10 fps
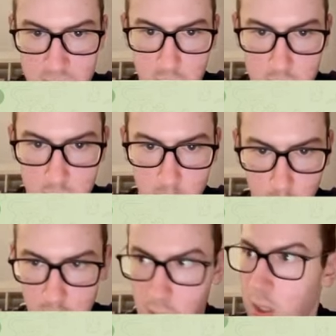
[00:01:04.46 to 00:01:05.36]
this isn't
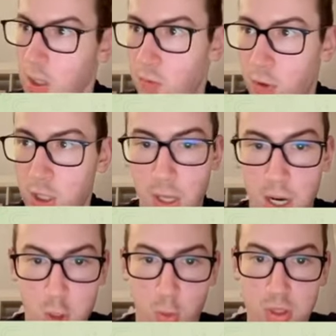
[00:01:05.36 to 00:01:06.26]
rug. Very
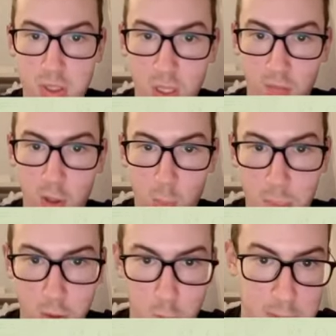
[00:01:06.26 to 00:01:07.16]
nice. You want the
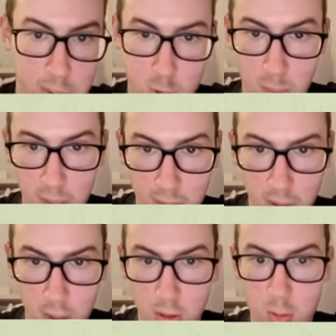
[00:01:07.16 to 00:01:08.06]
developer to be transparent,
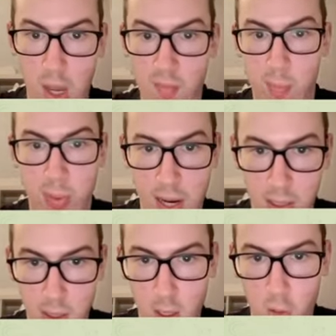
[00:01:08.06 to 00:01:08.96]
to have a
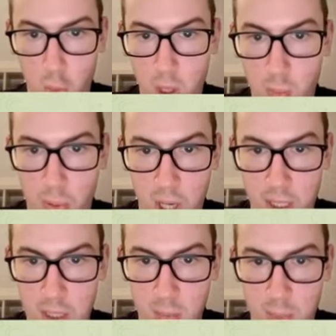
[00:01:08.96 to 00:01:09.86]
plan. When
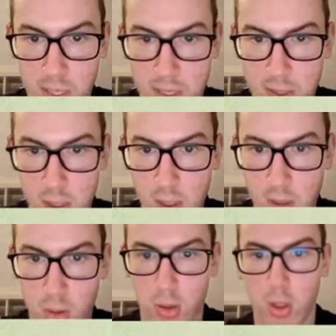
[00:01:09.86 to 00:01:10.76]
buying in, please
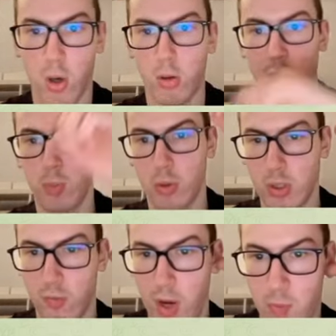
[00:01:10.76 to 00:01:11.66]
don't hold more
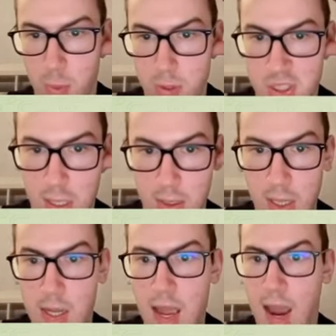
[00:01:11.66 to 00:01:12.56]
than 5%
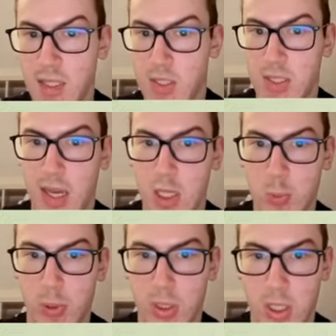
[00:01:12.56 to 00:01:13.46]
as it
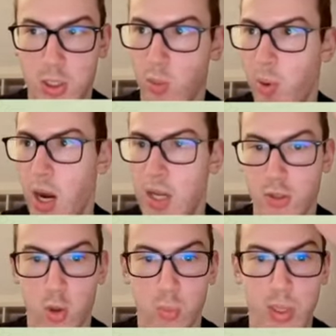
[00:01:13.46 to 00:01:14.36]
scares potential
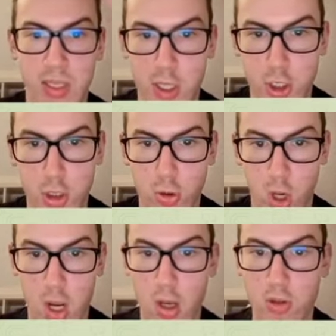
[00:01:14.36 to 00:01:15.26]
buyers. Completely
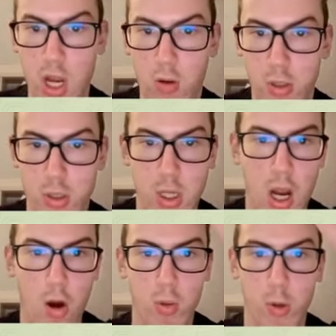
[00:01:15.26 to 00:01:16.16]
true. No one should
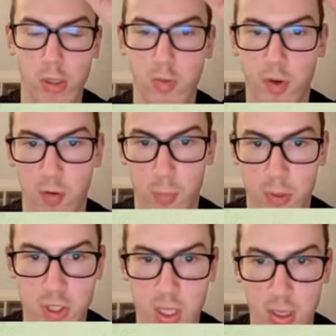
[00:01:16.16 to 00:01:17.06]
own more than 5%.
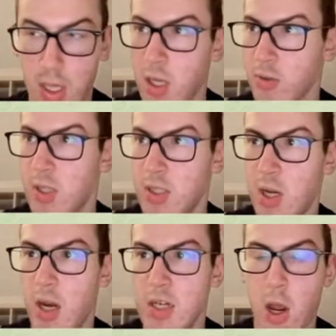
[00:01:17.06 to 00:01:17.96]
So this
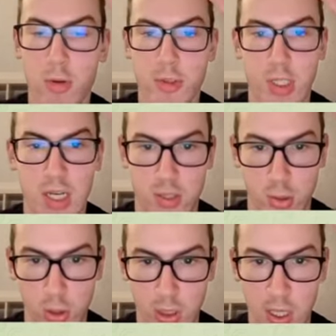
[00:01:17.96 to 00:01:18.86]
guy knows what he's
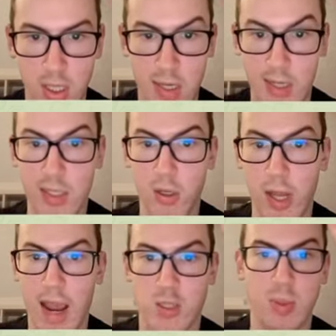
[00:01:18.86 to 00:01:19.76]
doing. He
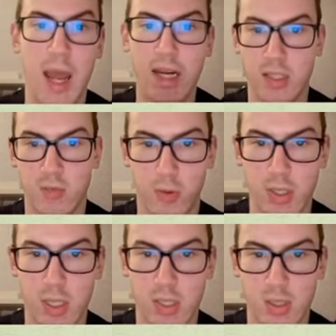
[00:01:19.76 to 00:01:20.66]
clearly has been active
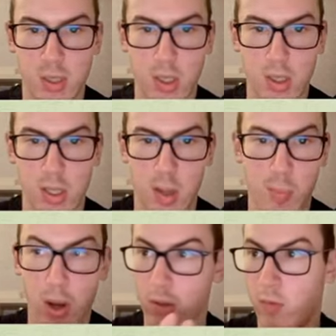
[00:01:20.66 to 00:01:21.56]
on this uh,
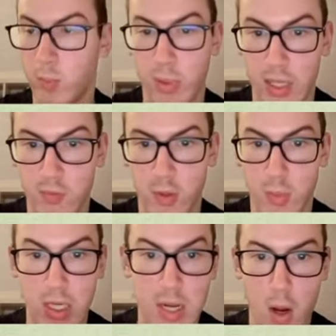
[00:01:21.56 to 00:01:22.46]
Pirate One
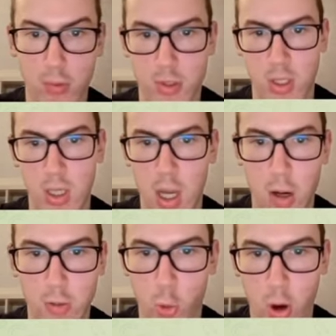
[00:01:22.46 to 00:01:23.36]
platform. He knows
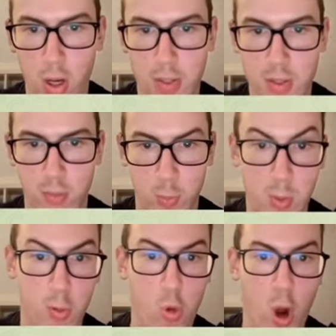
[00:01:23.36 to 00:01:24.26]
how it works, what
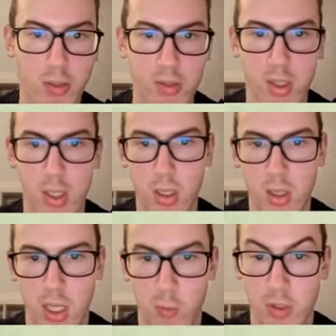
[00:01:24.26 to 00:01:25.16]
people want,
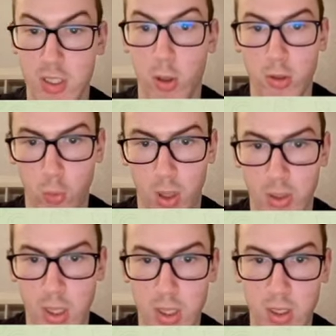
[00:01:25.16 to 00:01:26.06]
and what they don't
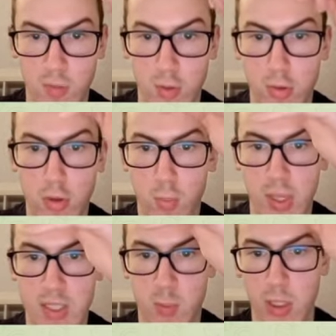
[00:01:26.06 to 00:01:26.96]
want. If you do,
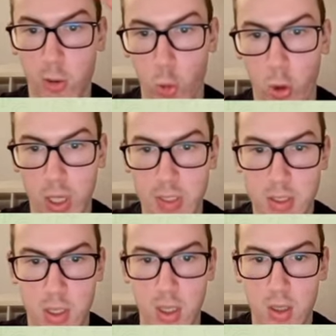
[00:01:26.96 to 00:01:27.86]
place splitter
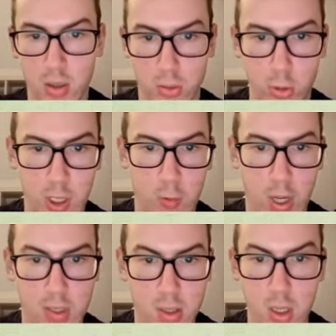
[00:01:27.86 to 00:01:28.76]
wallets good
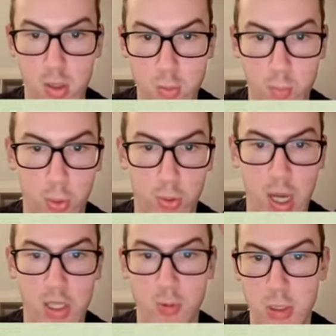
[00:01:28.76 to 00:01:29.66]
advice, support
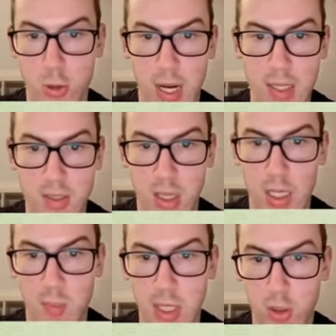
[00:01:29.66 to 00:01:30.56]
us with raids
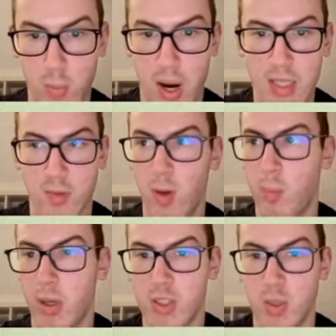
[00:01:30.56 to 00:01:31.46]
and micro buys whenever
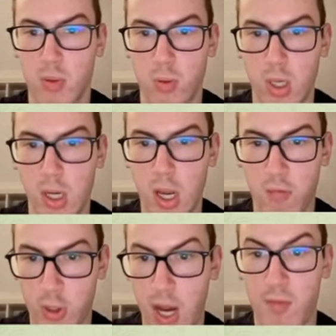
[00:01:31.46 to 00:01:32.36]
possible,
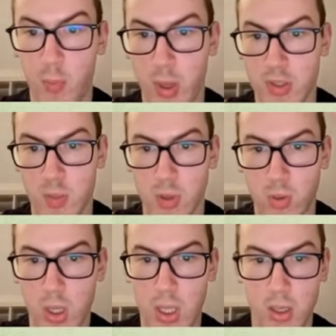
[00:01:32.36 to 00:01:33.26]
wherever
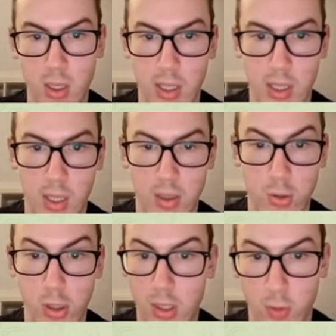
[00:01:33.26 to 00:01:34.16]
possible. Uh,
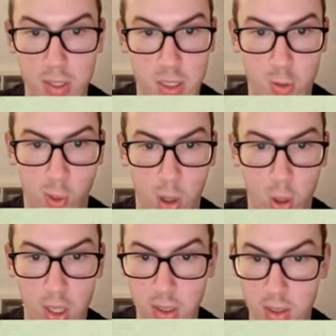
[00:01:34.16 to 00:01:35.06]
good advice as
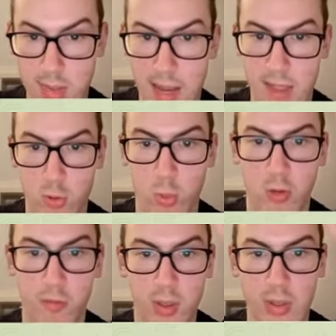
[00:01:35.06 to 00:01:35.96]
well. DEX will
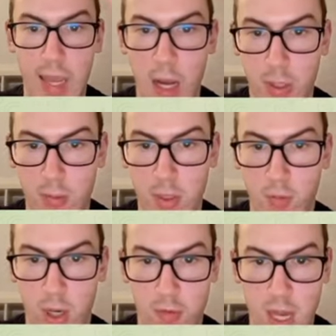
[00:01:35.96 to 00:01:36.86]
be filled out at
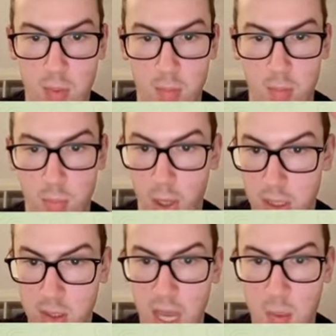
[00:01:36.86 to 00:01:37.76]
25k
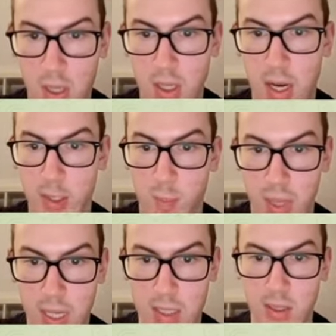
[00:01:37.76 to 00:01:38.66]
market cap and
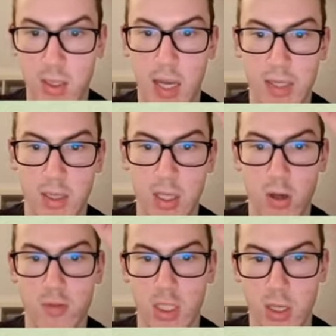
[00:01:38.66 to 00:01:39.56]
paid at
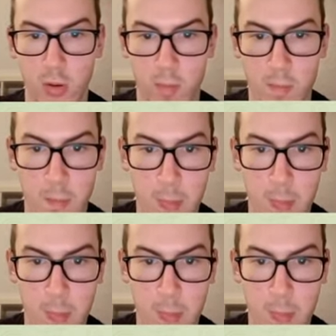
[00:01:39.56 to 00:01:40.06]
King of the Hill.